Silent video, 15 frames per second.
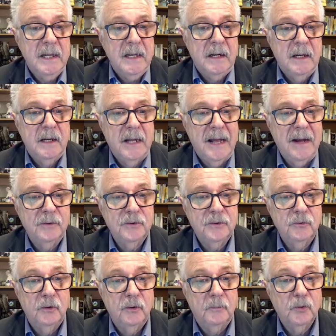how
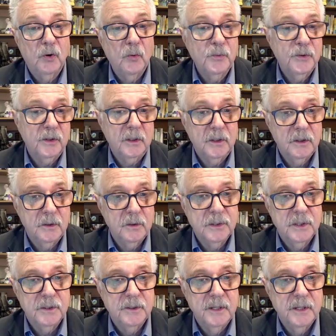to appropriately use
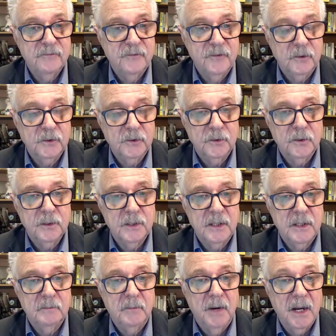internet filters
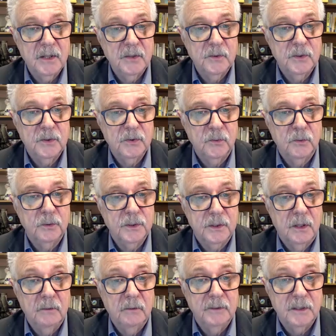and monitoring tools and
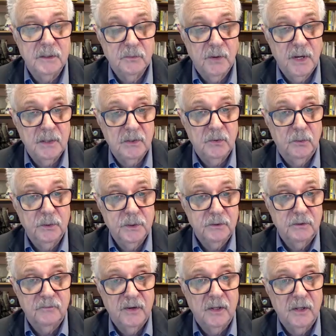all of these great tools that are
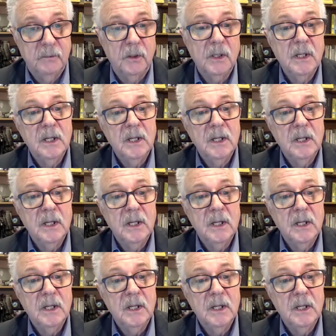available